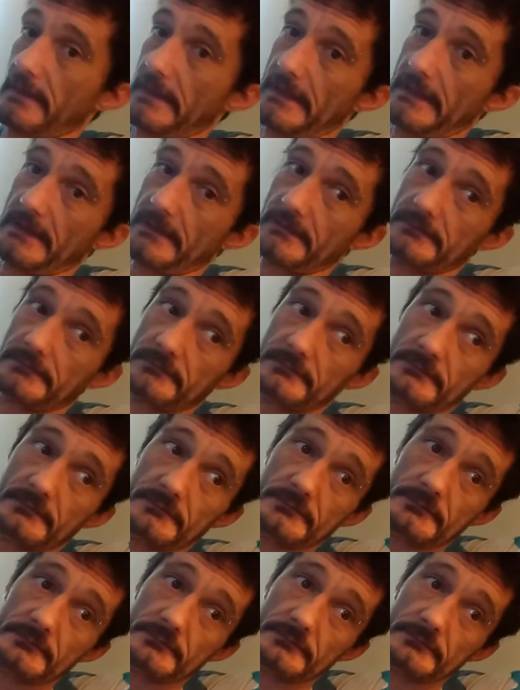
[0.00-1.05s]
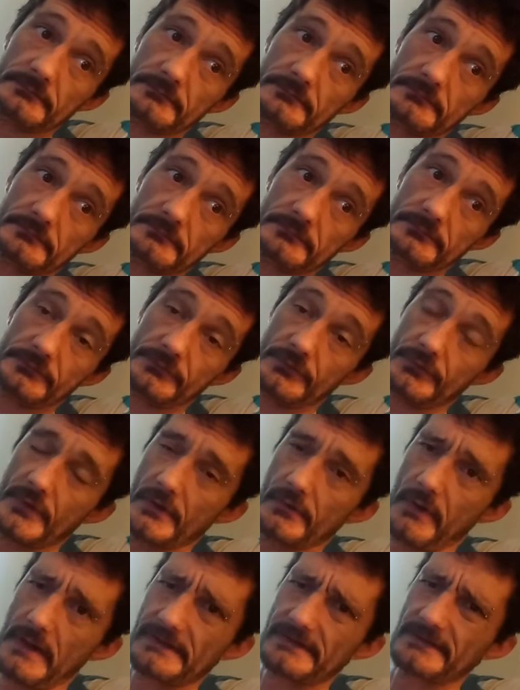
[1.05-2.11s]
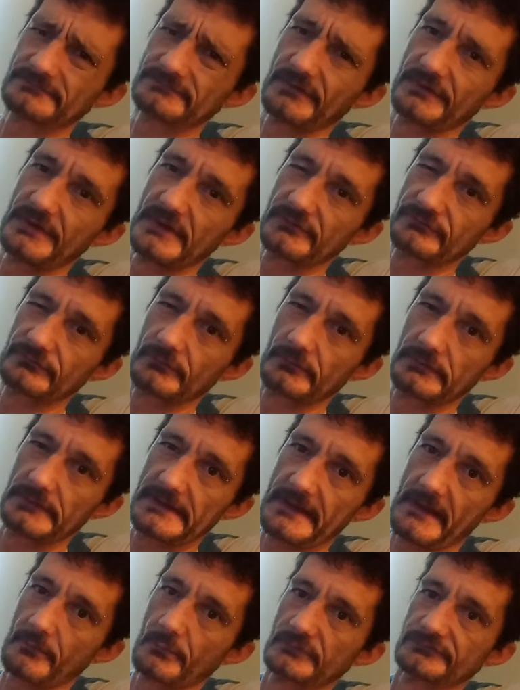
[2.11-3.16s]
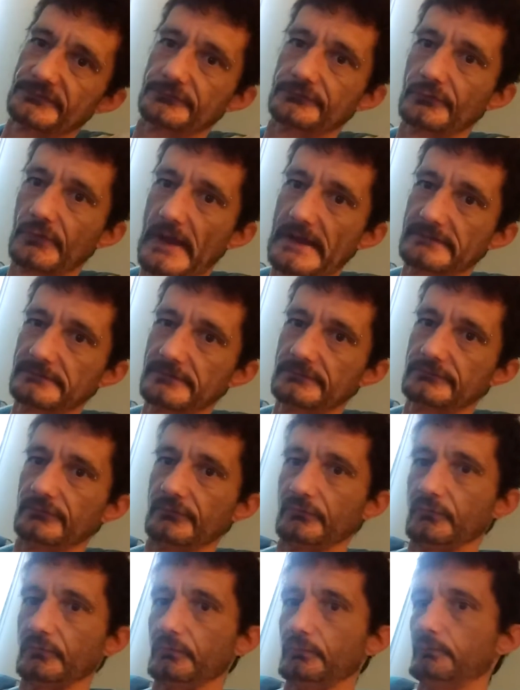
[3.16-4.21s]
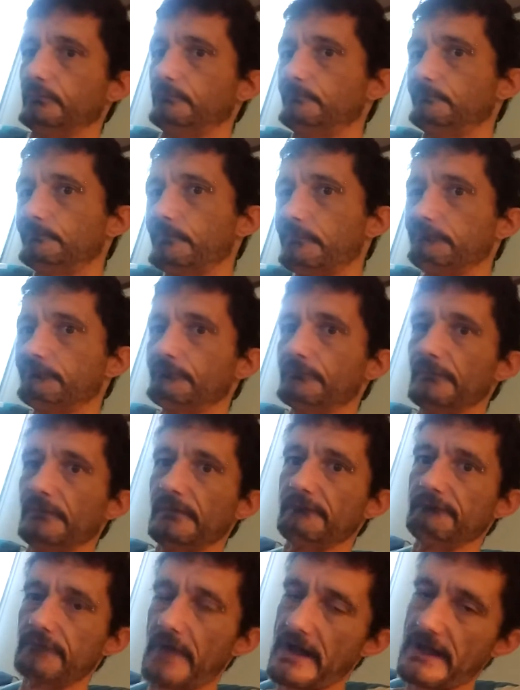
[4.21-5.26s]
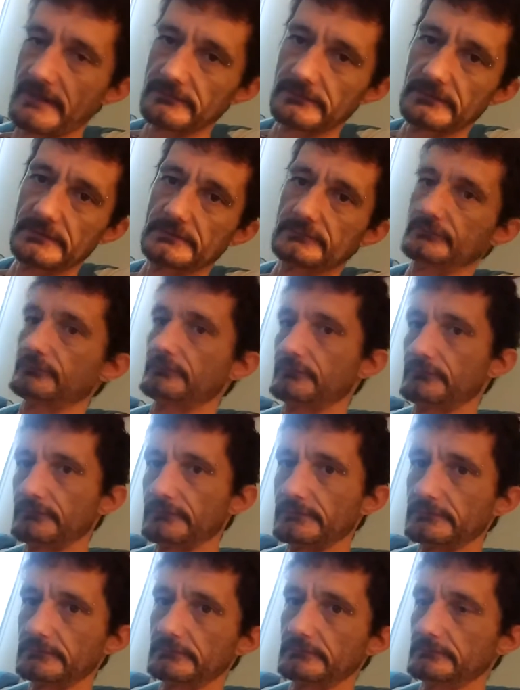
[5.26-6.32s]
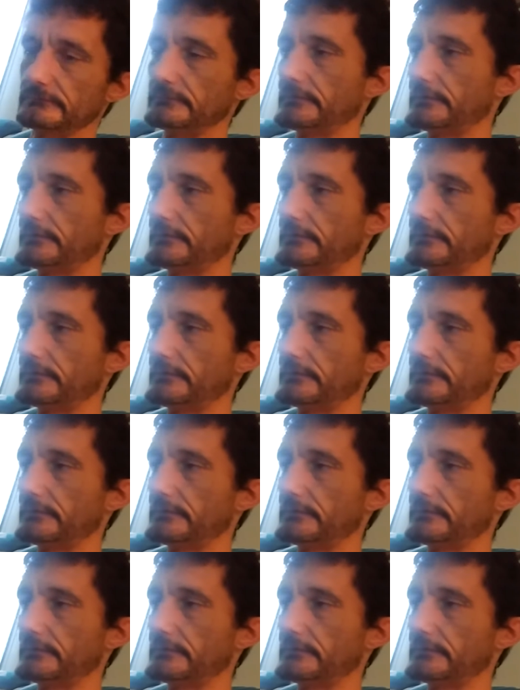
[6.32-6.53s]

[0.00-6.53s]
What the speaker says: and I guess initially I was attracted to the violence and